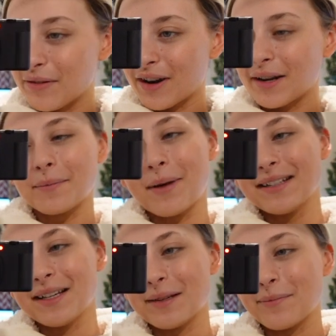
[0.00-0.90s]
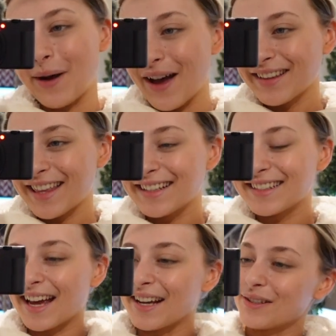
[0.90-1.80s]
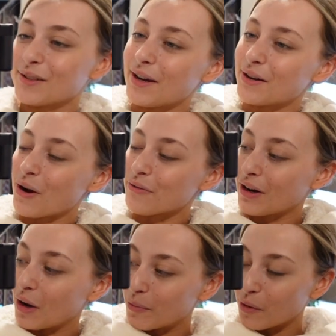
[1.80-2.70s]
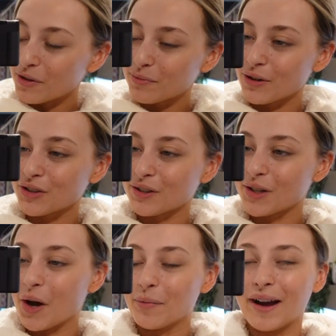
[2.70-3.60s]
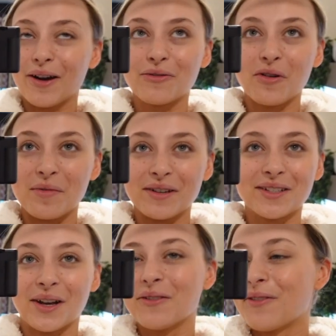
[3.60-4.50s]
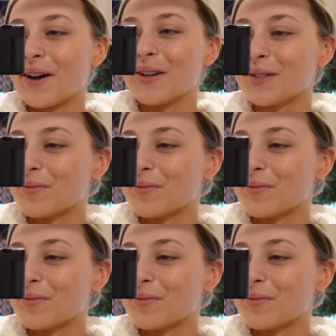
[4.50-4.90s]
my friend Maisie's birthday today, so we're going for a little bottomless brunch at Turtle Bay. I thought it would be so fun to